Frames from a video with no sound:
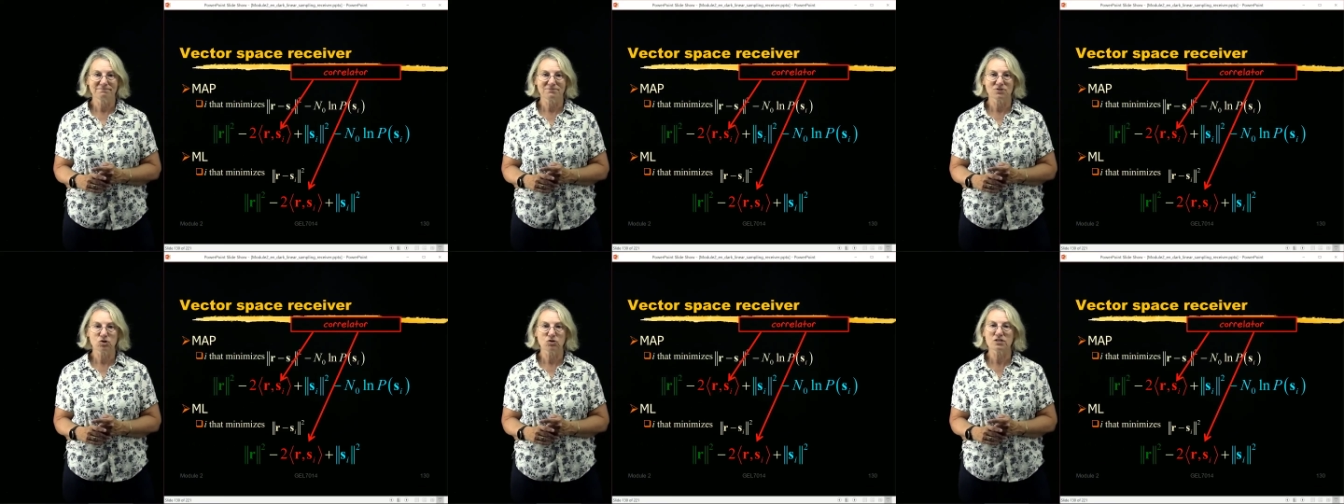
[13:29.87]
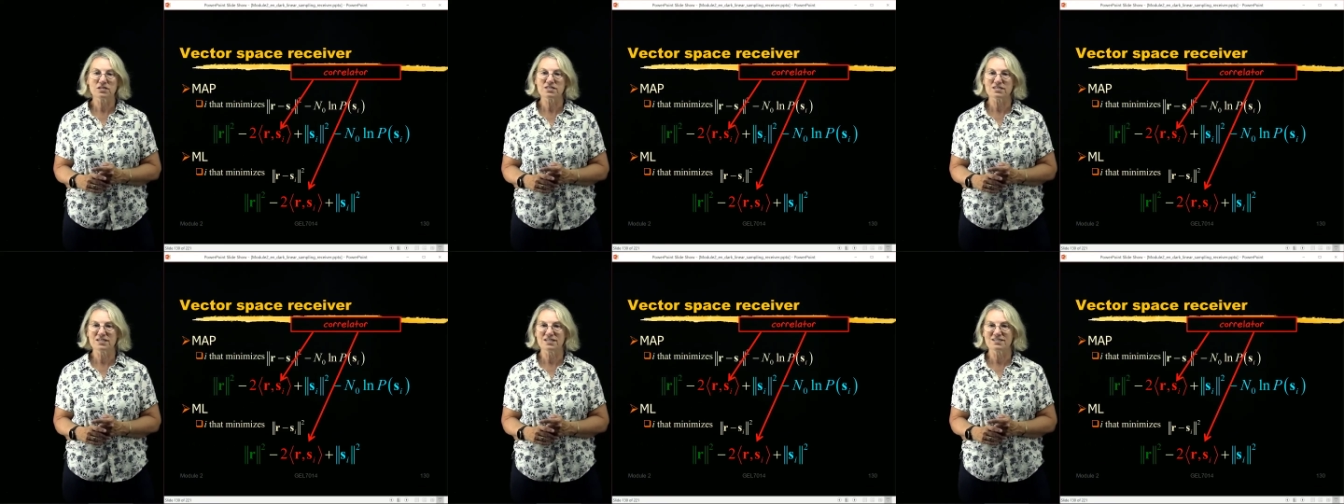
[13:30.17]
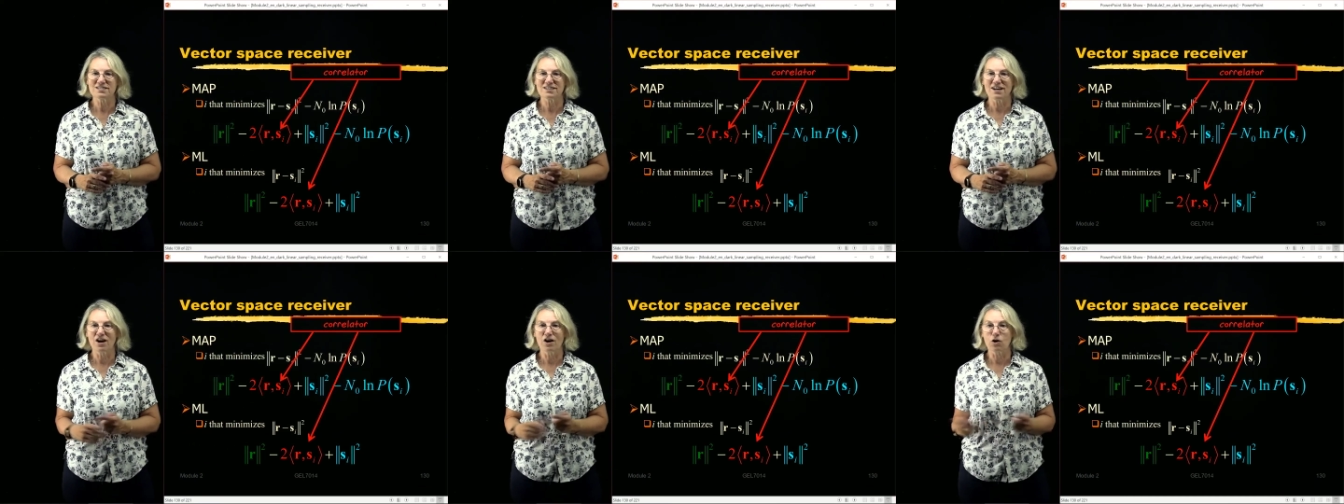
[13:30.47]
So this
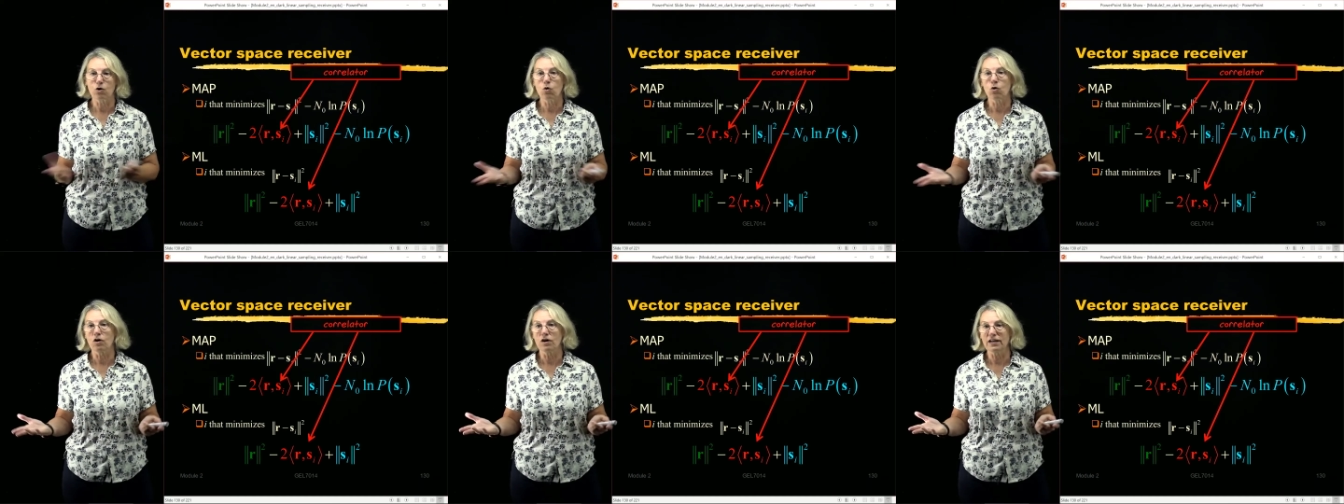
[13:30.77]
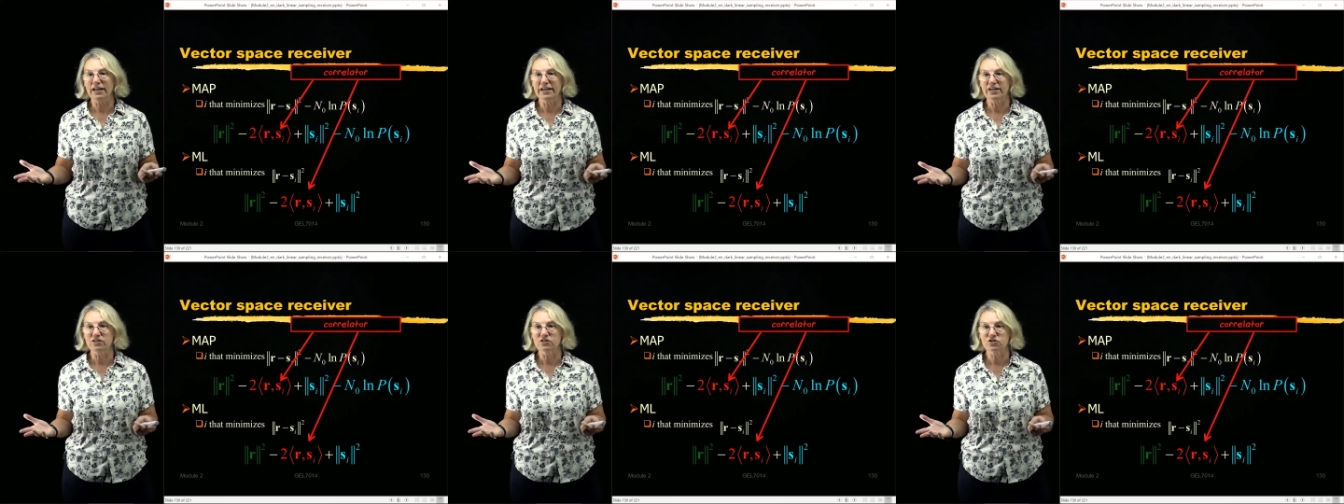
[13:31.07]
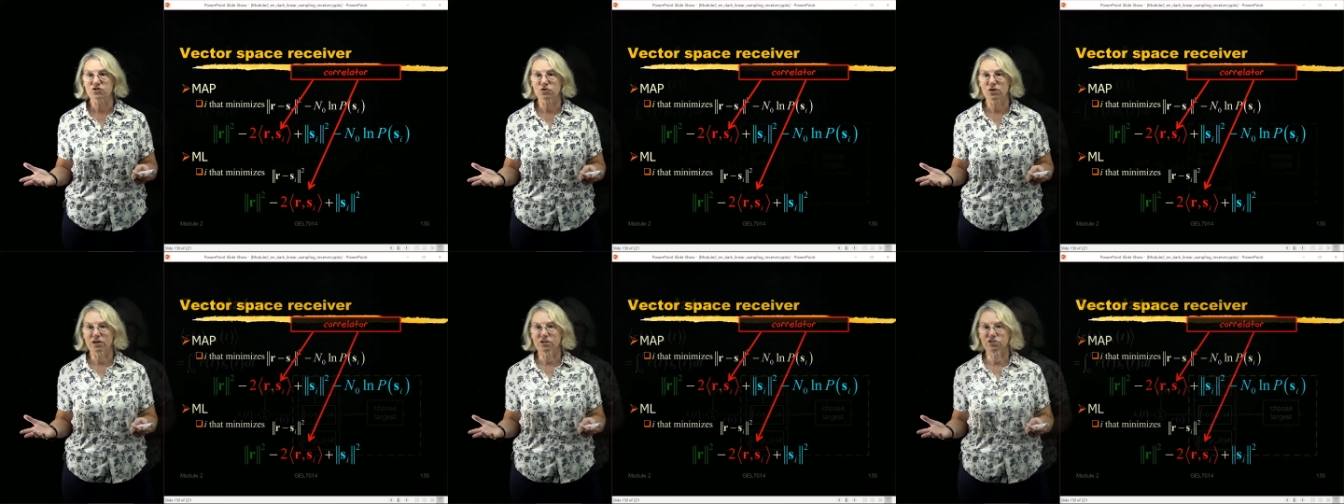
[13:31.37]
is our correlator
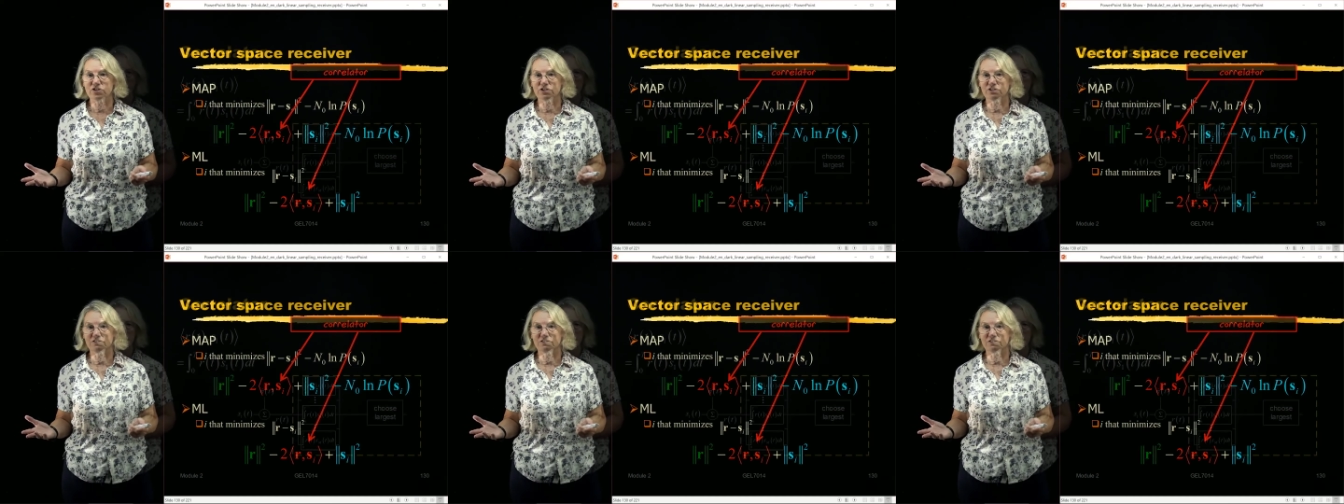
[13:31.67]
structure.